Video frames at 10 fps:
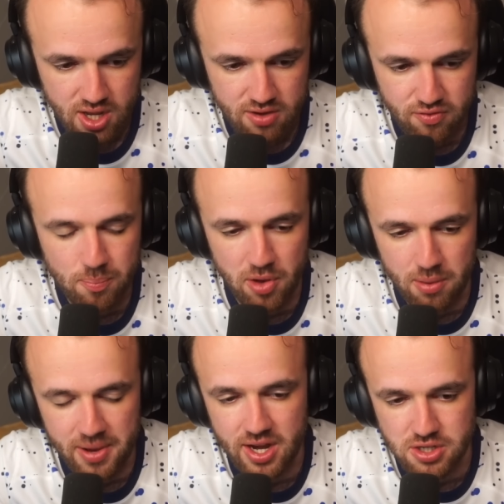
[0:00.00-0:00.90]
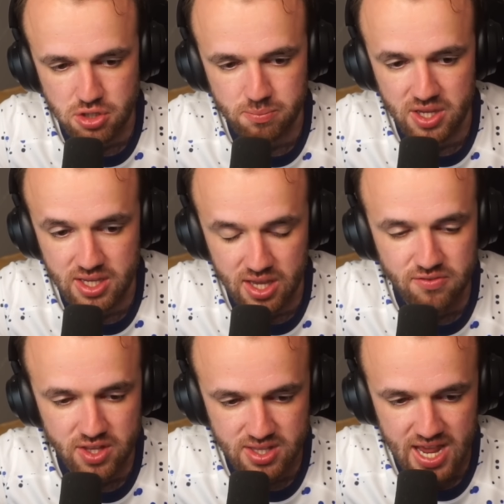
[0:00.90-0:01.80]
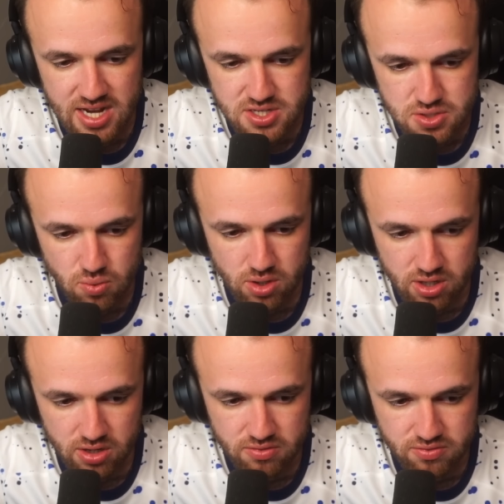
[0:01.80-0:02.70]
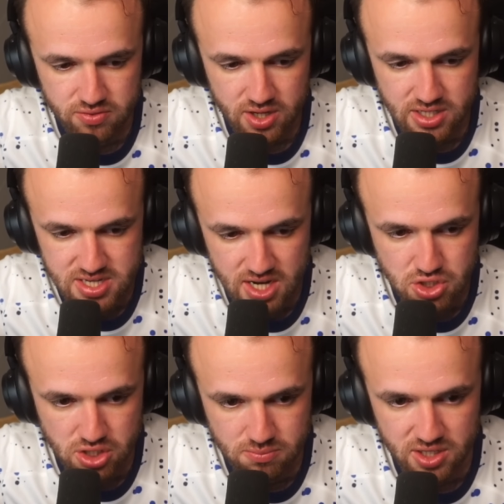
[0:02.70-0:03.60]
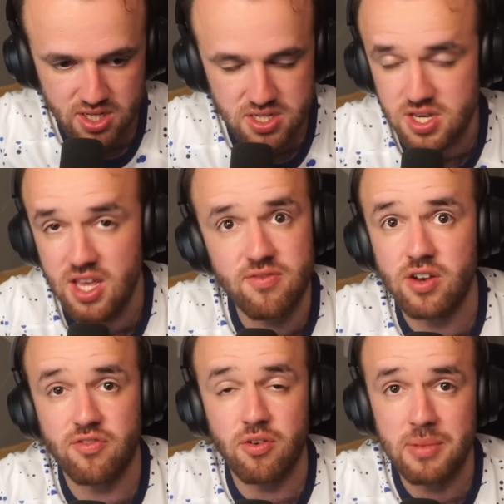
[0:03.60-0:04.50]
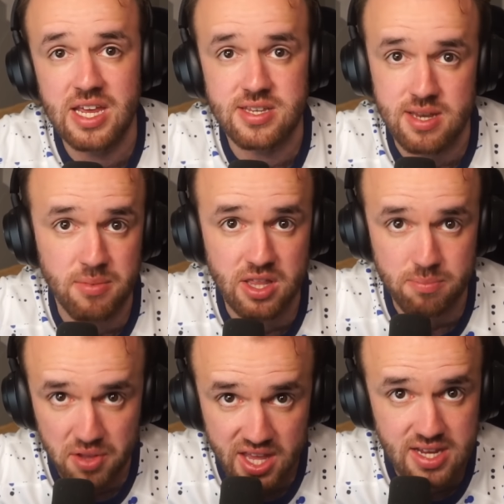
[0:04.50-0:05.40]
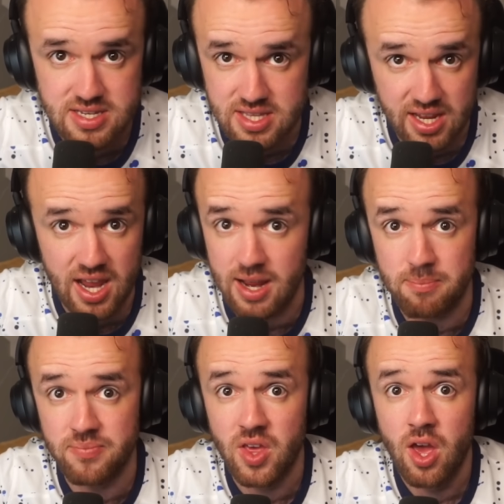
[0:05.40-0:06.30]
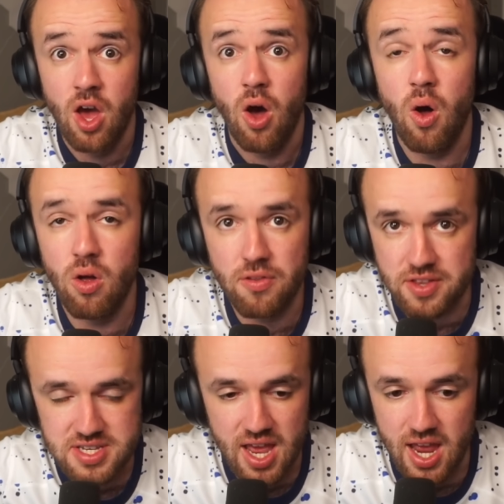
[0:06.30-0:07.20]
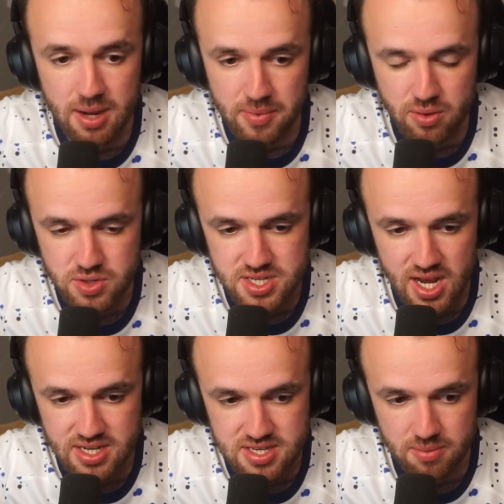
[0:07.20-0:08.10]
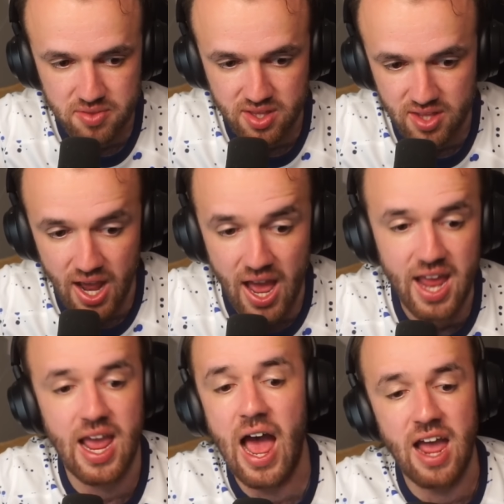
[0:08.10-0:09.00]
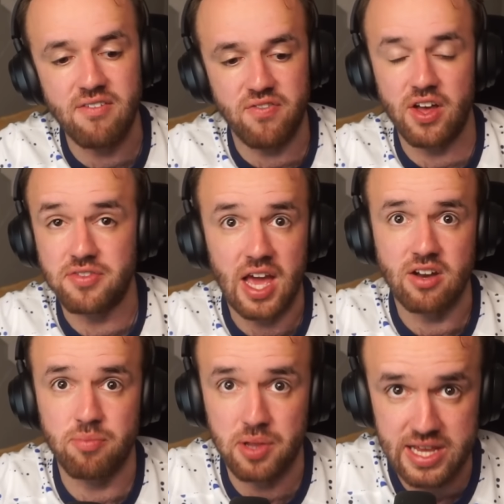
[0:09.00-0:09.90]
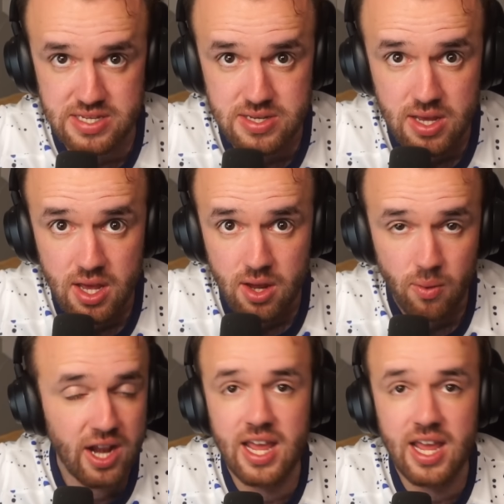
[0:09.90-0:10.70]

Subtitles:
Football Manager be given that sort of attention, because even for me, somebody that plays the game all the time, it was not something that I felt out of place, right?